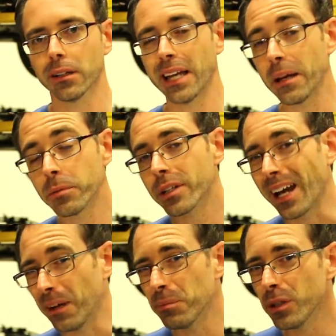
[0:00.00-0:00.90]
Camber
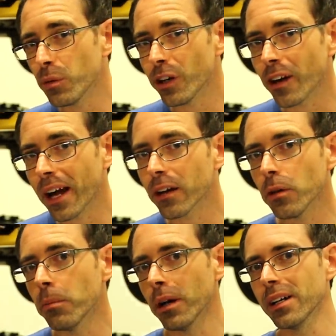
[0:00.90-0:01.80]
can be a wear
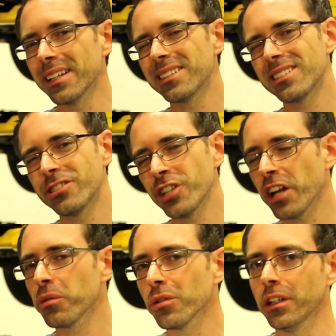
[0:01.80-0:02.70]
angle, but it
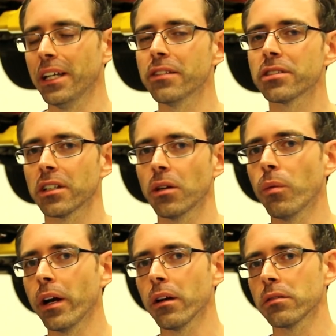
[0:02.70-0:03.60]
generally isn't going to
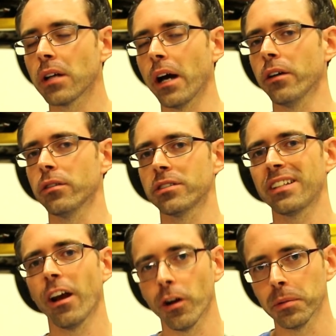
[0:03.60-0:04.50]
wear tires
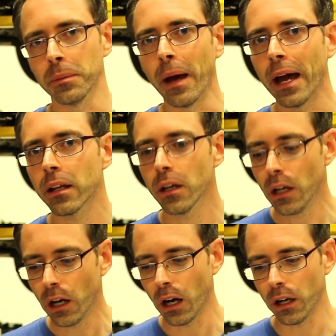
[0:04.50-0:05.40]
terribly bad.
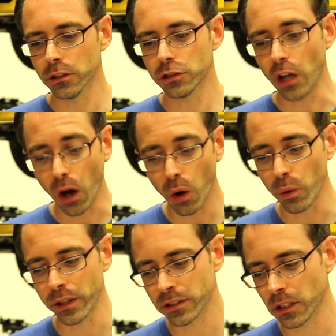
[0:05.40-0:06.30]
Toe
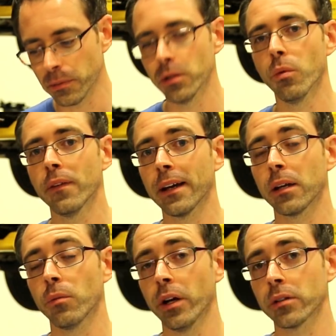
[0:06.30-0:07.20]
is going to be the one that
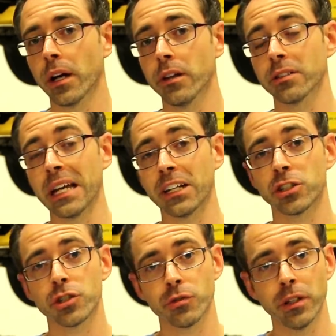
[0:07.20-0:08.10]
can wear tires
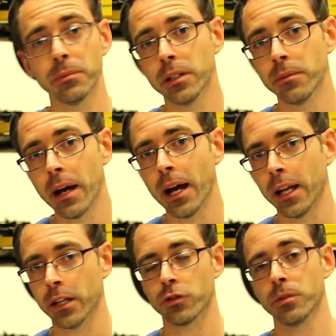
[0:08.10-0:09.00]
extremely bad
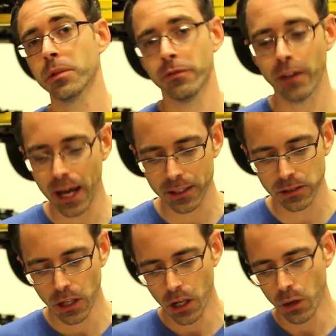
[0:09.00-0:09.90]
and extremely fast,
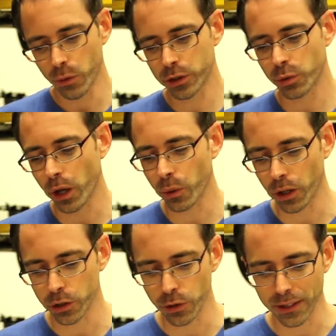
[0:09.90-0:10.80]
which is why you want
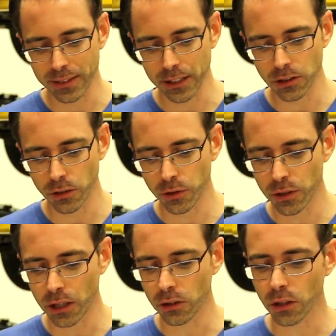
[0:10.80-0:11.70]
to address that. So if you
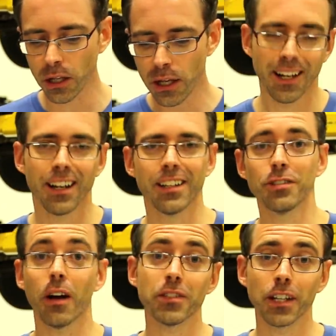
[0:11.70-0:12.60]
take a look, the
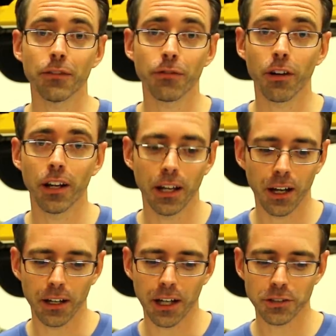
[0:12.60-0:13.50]
driver's side front,
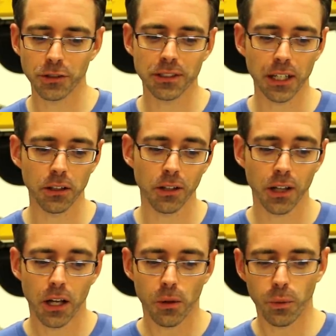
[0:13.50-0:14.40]
as you can take a look,
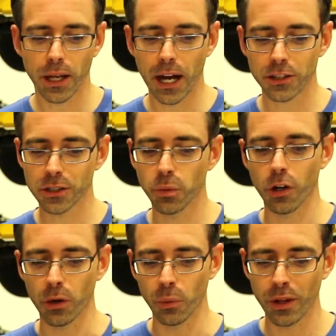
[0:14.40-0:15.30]
we actually
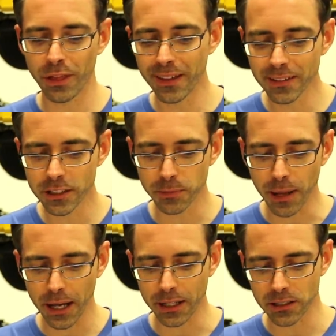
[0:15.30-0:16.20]
were within
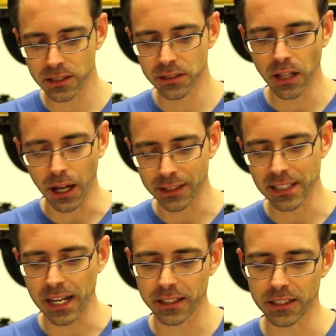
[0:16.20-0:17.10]
spec. It's not
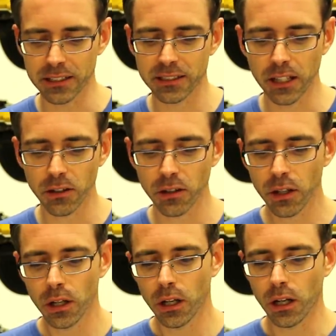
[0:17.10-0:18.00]
exactly in the center.
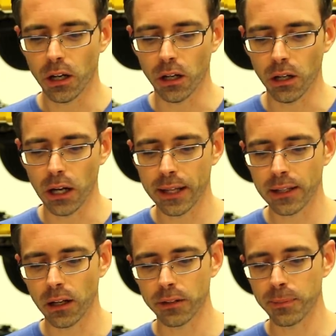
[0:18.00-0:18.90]
And
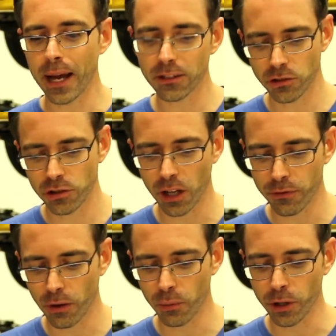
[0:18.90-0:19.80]
then on the passenger side
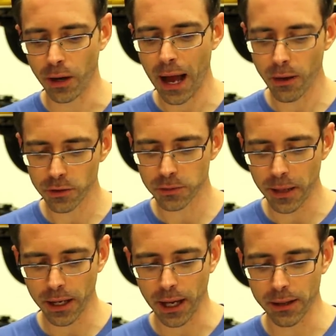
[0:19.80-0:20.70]
front, we are out of
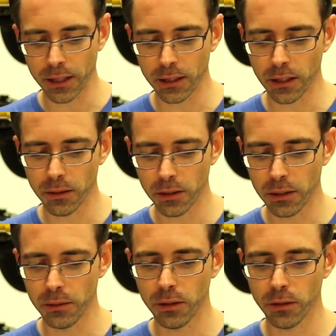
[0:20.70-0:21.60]
spec. And then
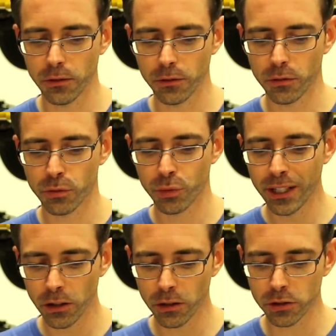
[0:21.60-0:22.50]
the
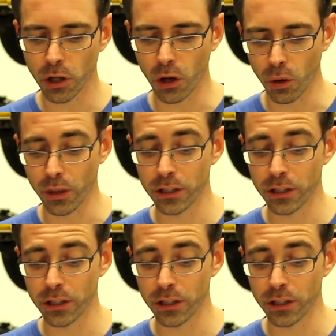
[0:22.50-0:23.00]
rear toe